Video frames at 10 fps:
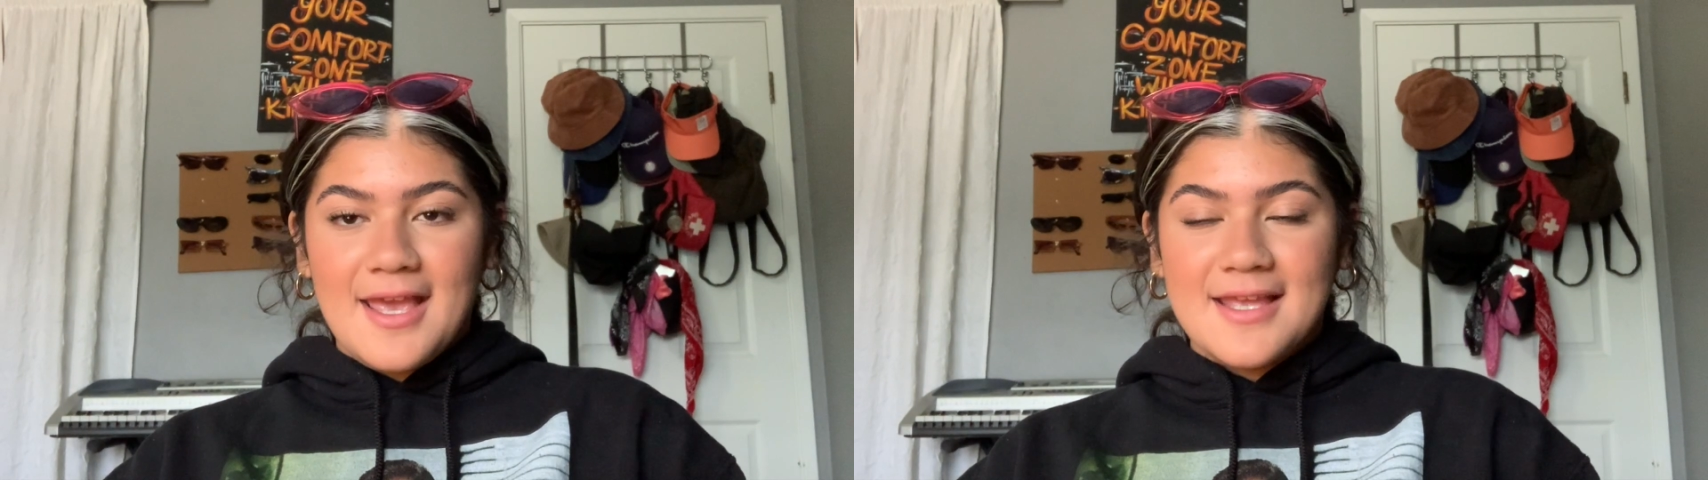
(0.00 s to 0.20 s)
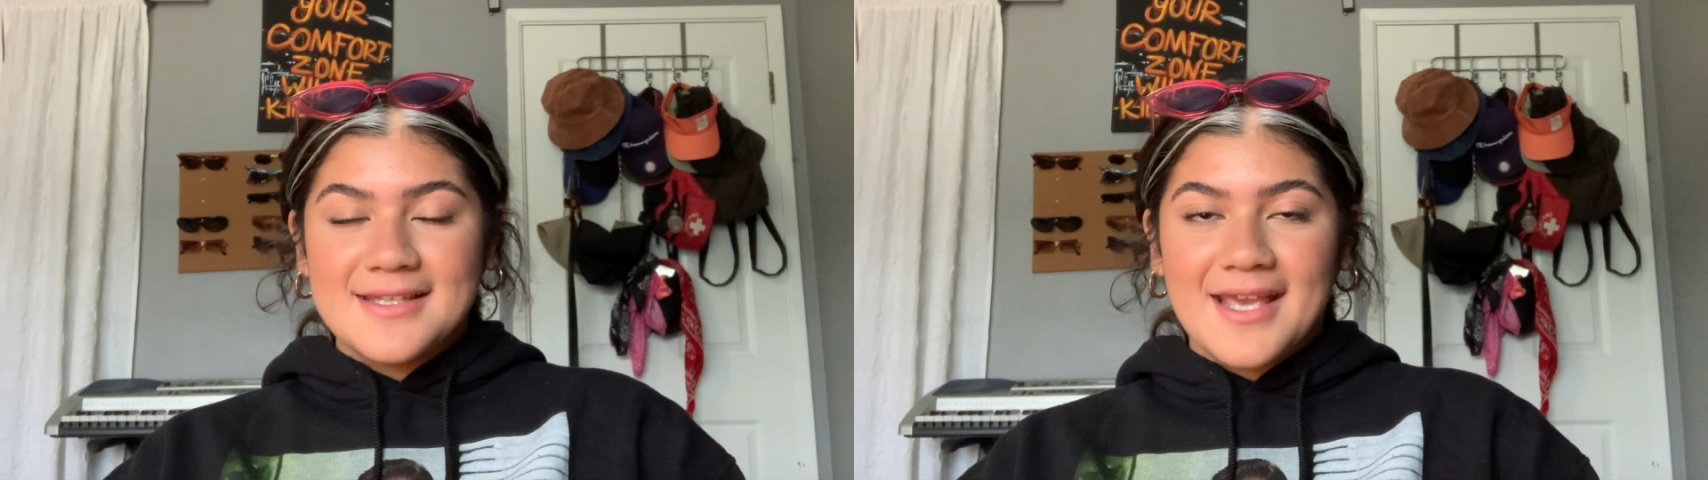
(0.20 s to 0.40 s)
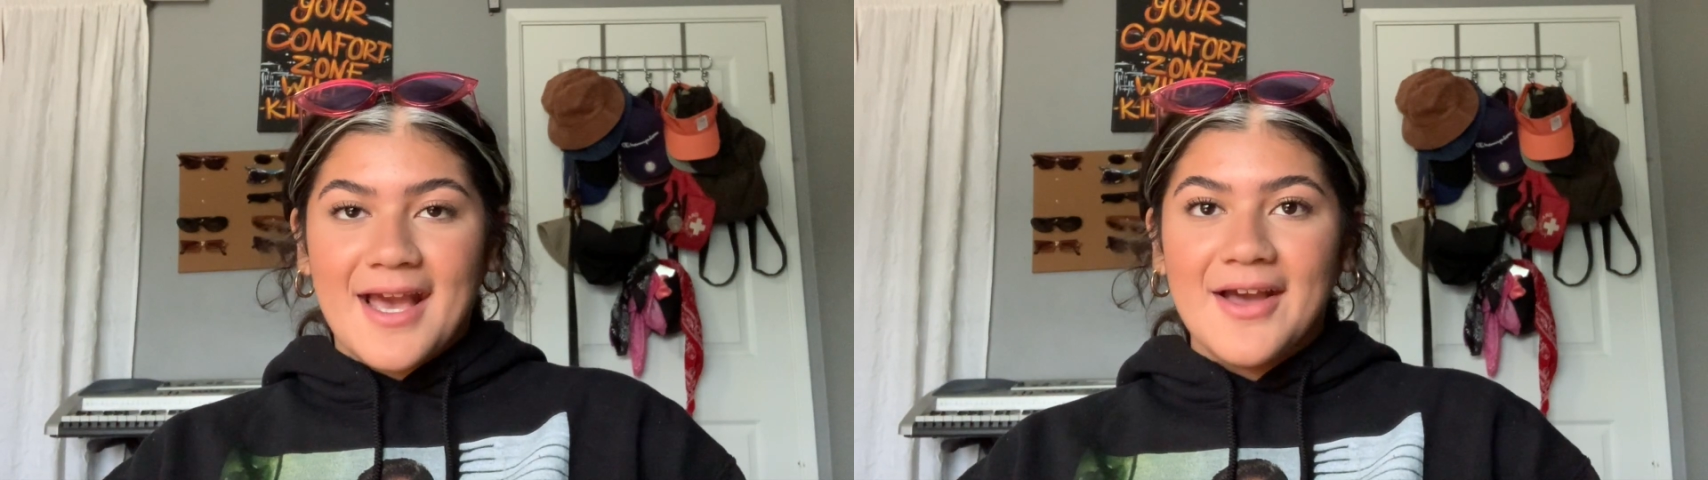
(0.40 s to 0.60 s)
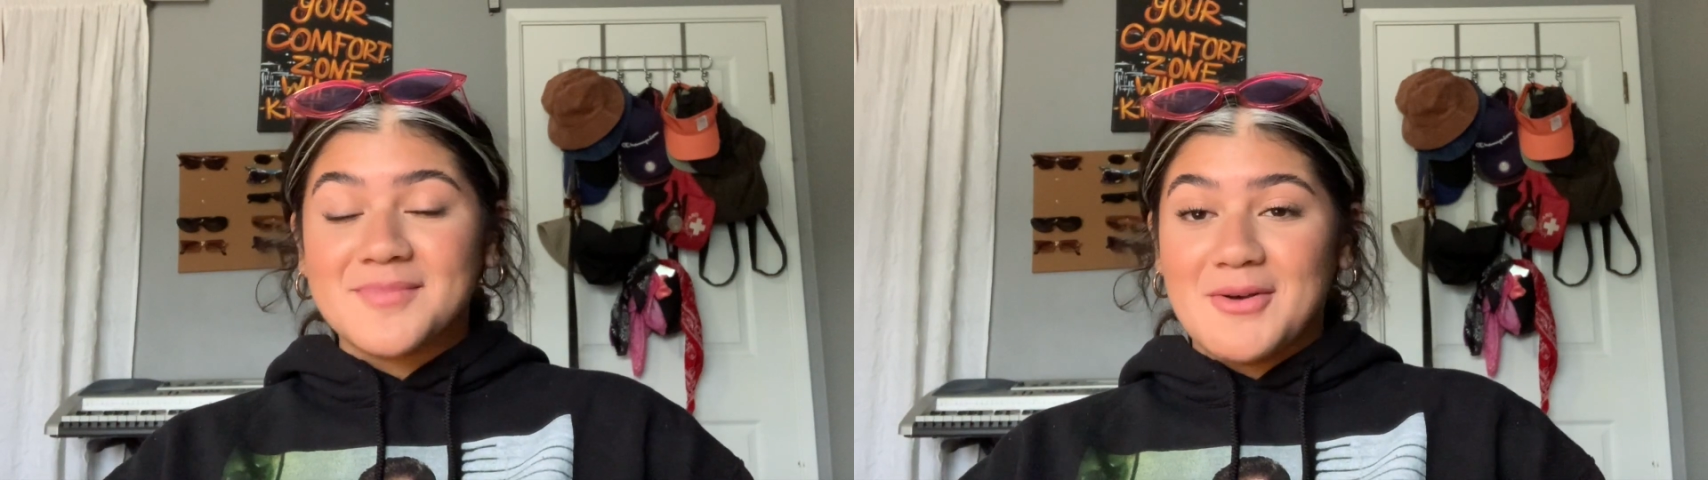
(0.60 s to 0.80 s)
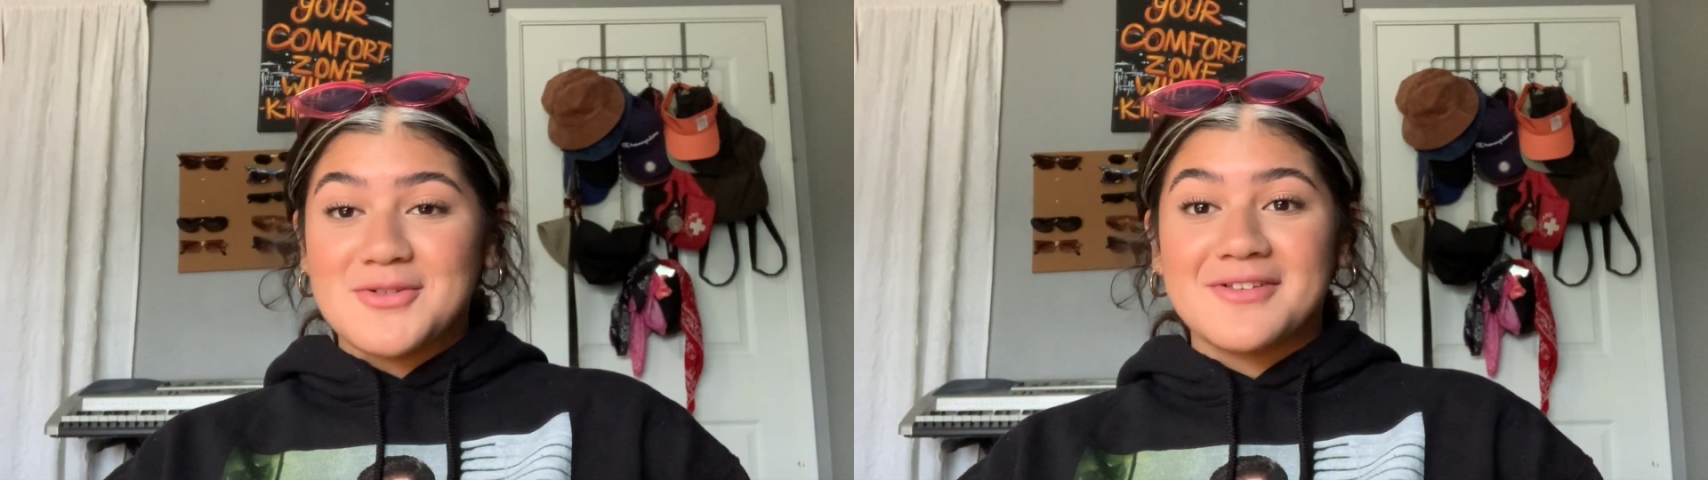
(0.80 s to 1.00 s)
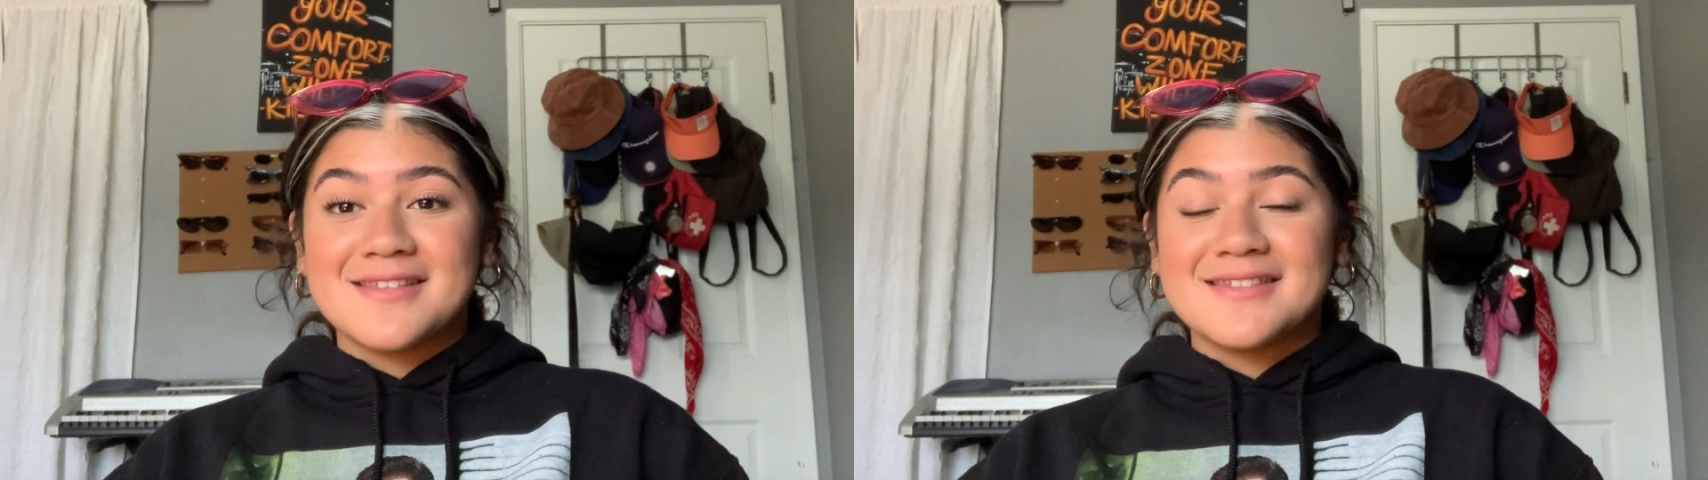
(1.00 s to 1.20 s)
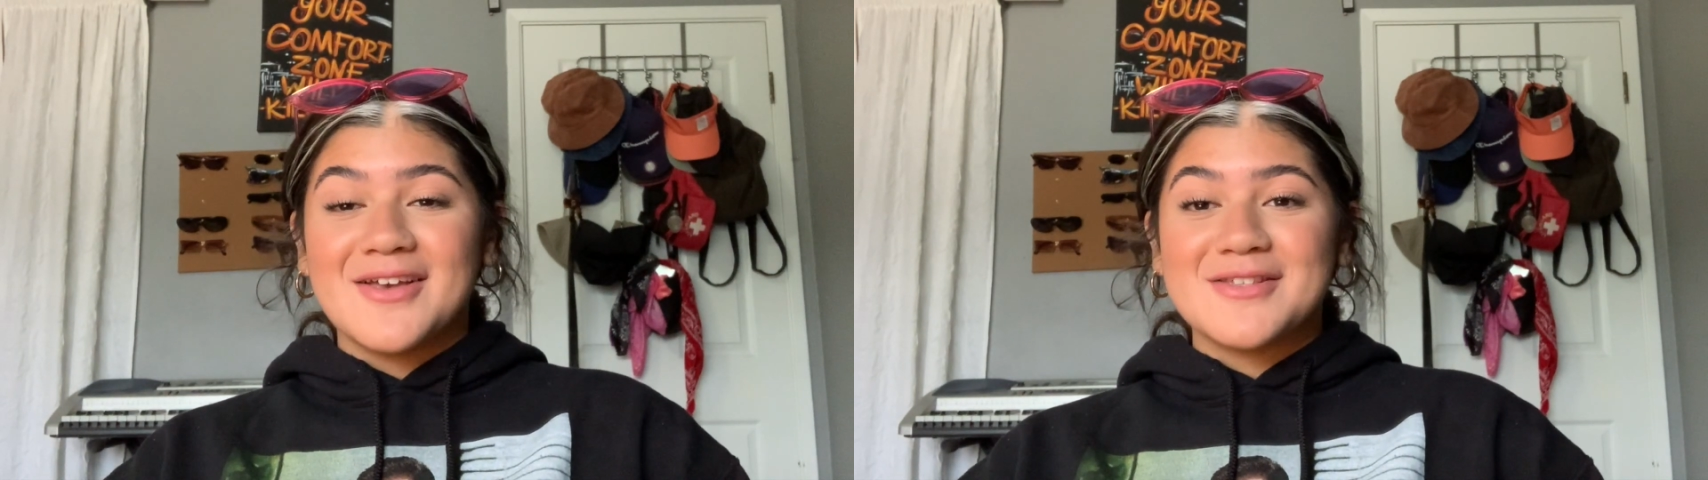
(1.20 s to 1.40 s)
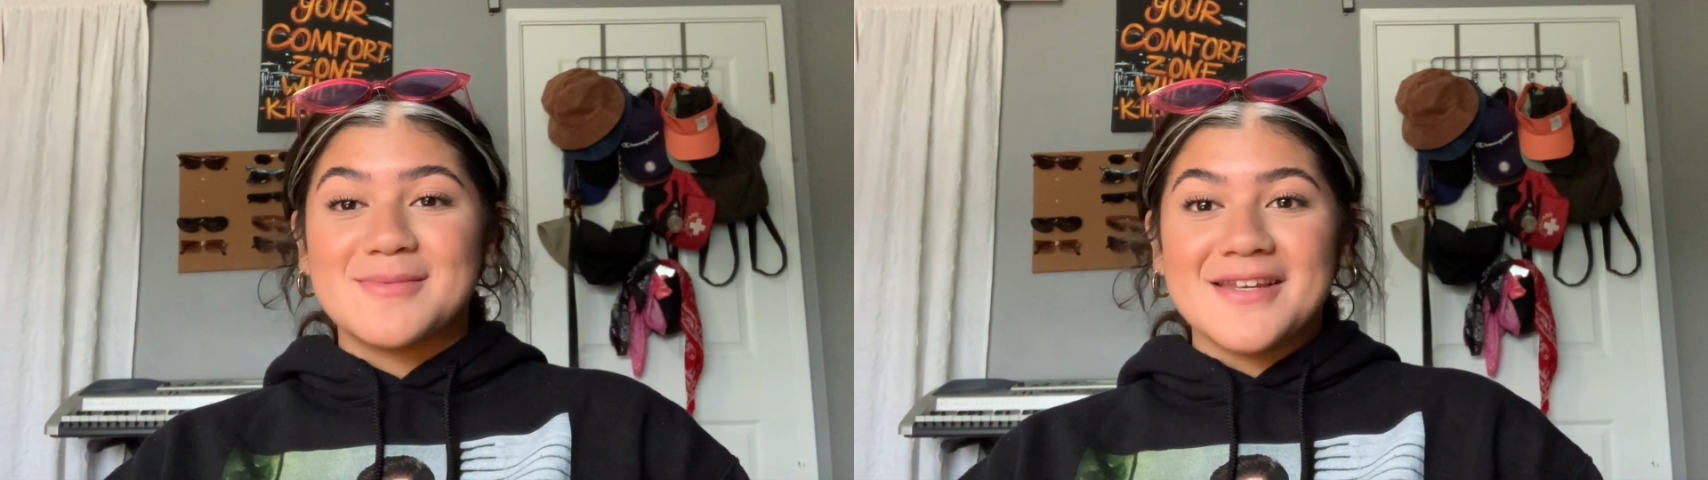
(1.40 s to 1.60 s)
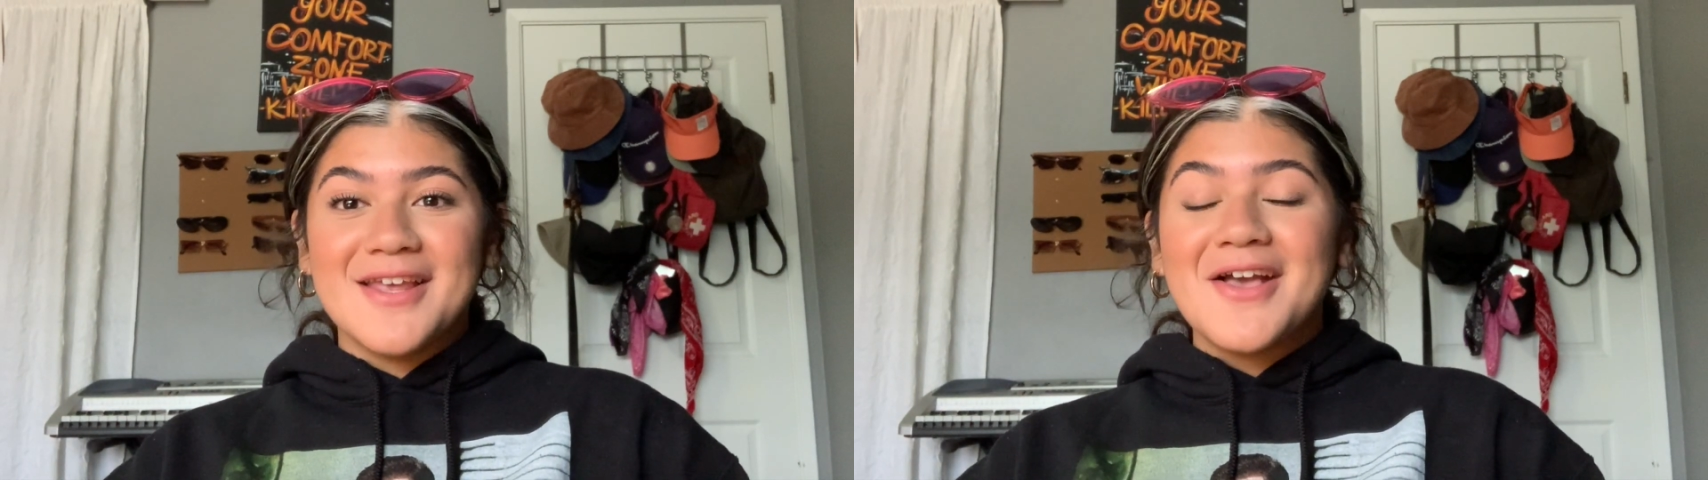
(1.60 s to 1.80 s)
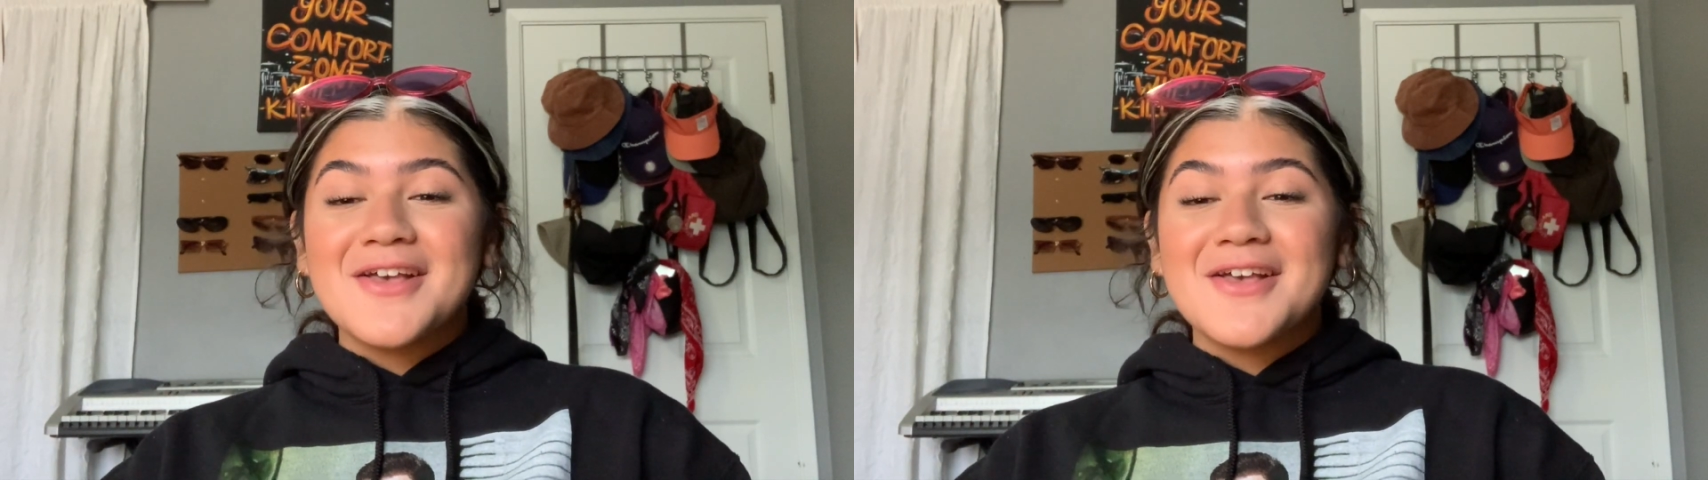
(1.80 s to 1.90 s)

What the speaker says: And yeah, that was our last announcement.